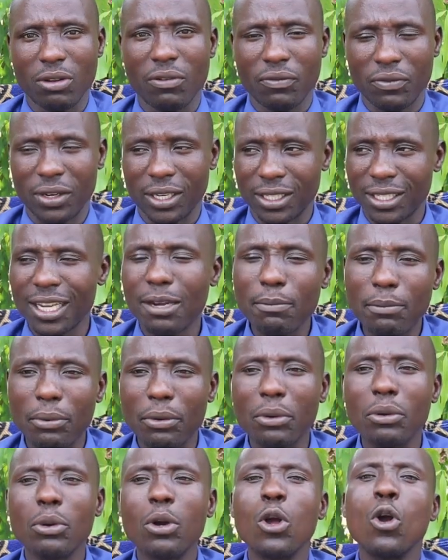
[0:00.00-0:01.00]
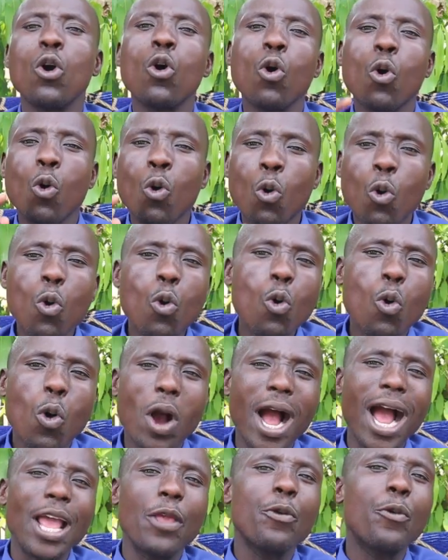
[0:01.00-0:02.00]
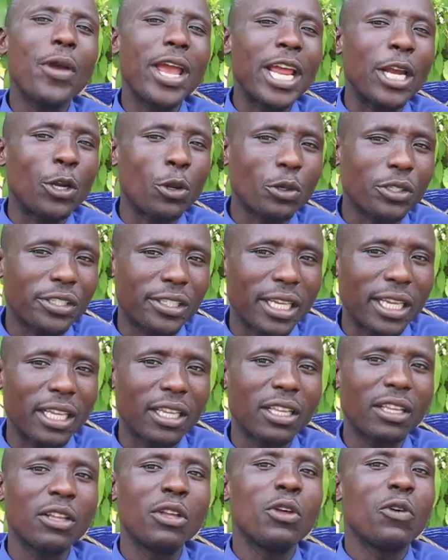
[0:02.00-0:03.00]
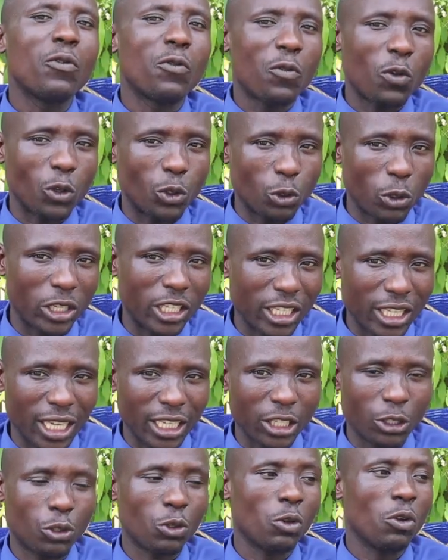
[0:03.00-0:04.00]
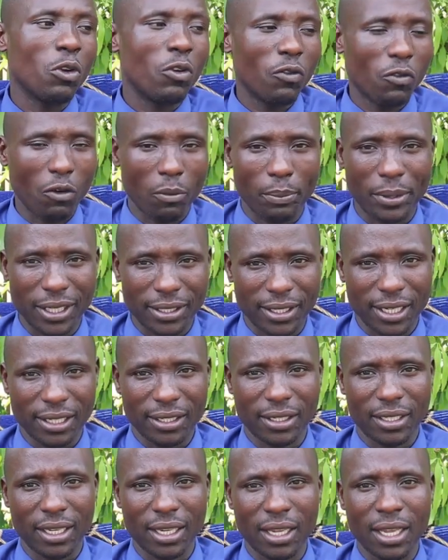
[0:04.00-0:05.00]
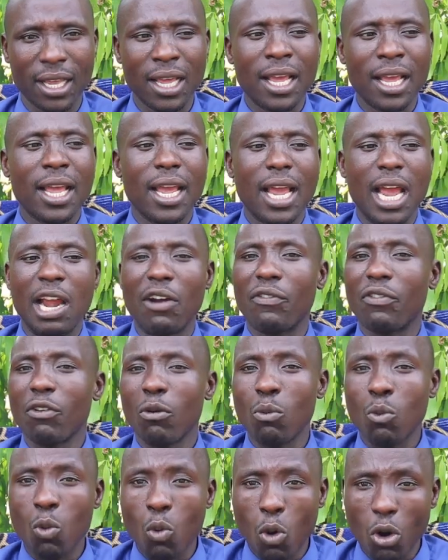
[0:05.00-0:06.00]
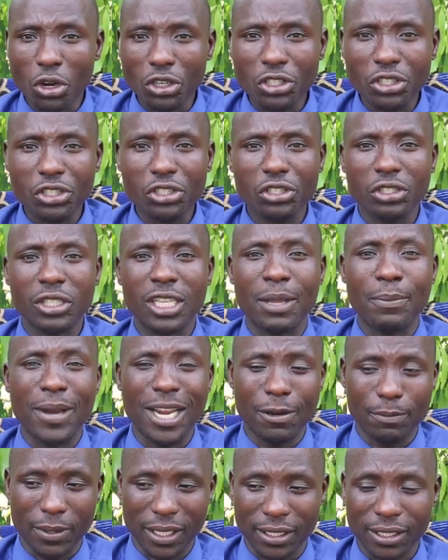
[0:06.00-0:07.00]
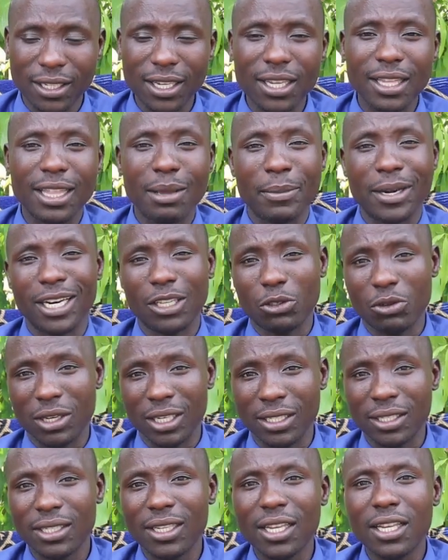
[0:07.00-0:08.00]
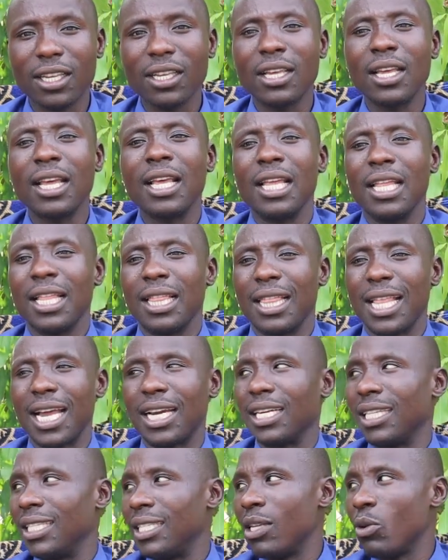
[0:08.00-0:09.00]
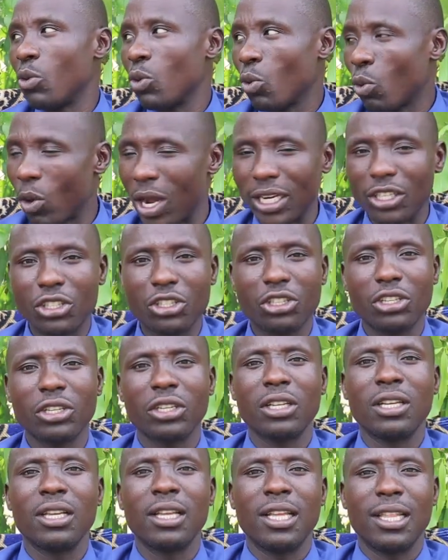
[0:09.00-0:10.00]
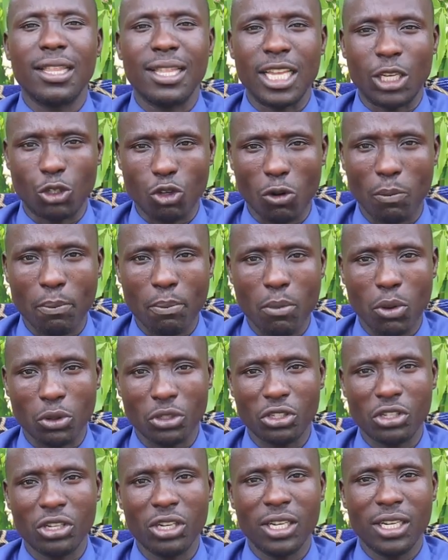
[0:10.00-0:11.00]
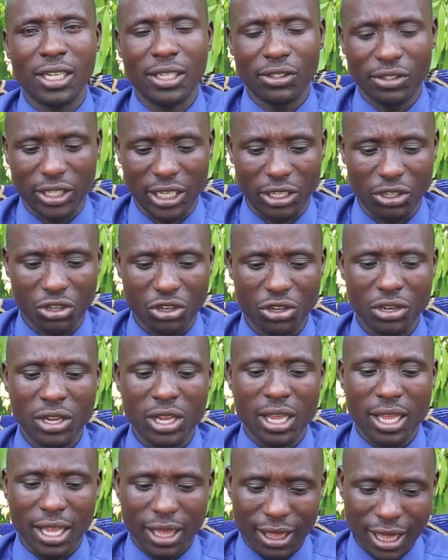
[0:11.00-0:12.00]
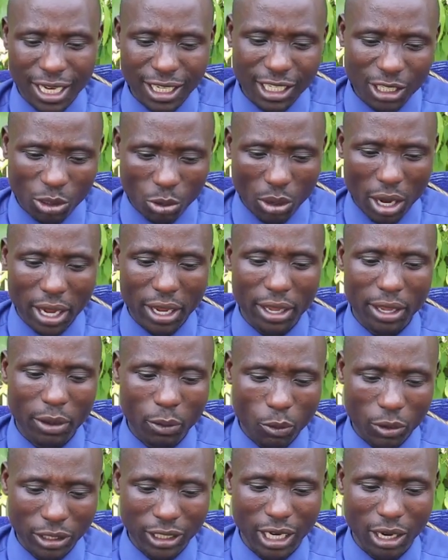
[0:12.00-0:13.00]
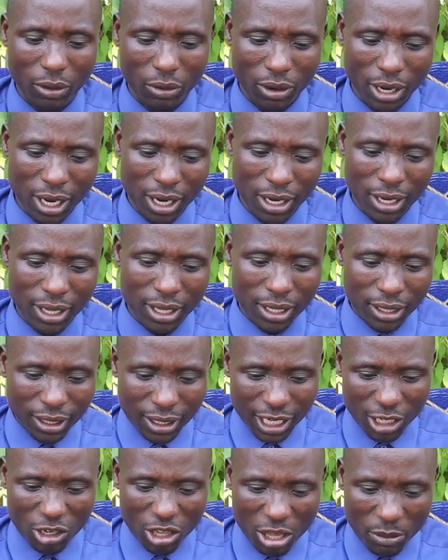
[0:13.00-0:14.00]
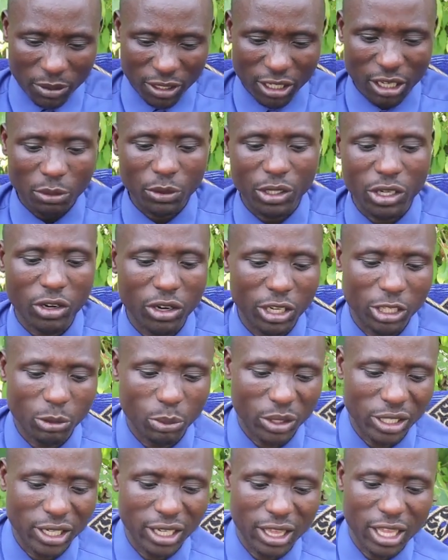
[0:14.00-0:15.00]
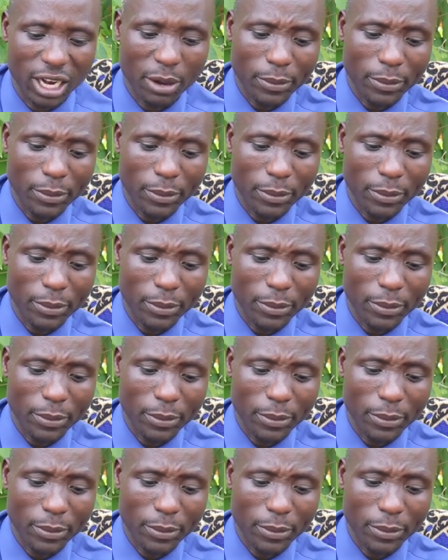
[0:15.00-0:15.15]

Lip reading: For example, who are you endorsing for 2032 for presidency? And from what they might actually see that they would want the topmost seat. That is why Wetangula That's what the message Wetangula is passing there.